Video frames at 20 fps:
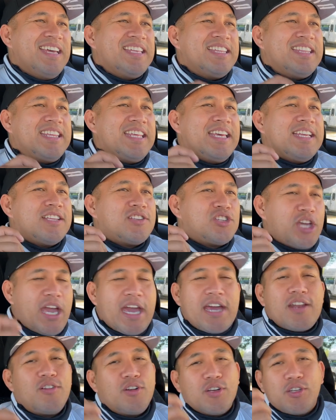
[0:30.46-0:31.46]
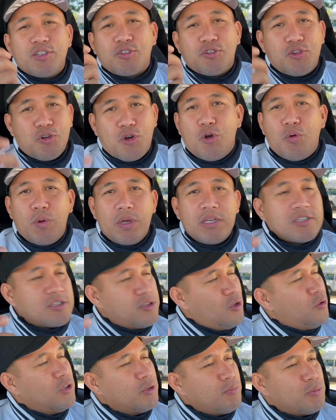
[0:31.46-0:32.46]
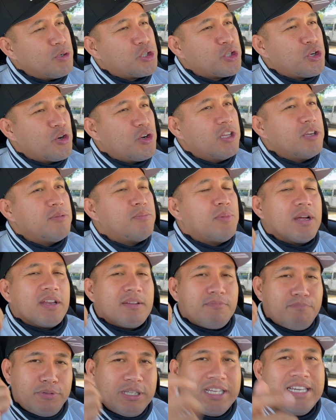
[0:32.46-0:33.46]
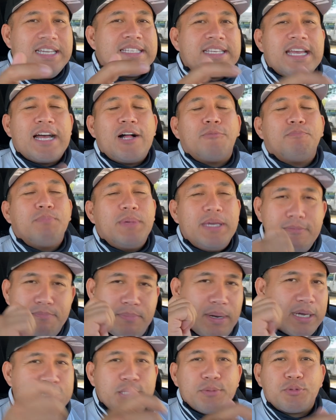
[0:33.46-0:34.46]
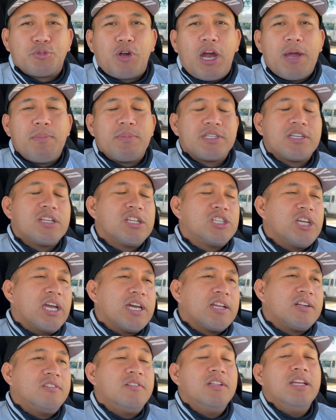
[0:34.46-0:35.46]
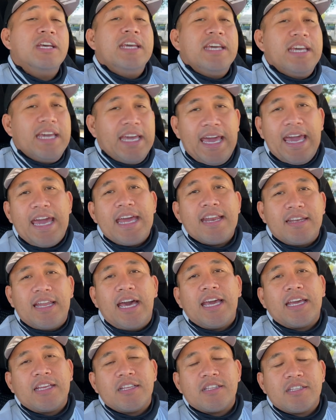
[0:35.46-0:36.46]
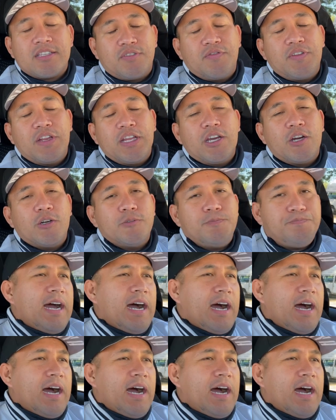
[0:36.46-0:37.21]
The channel is growing slowly but surely, but please help me by subscribing to the channel and liking this video.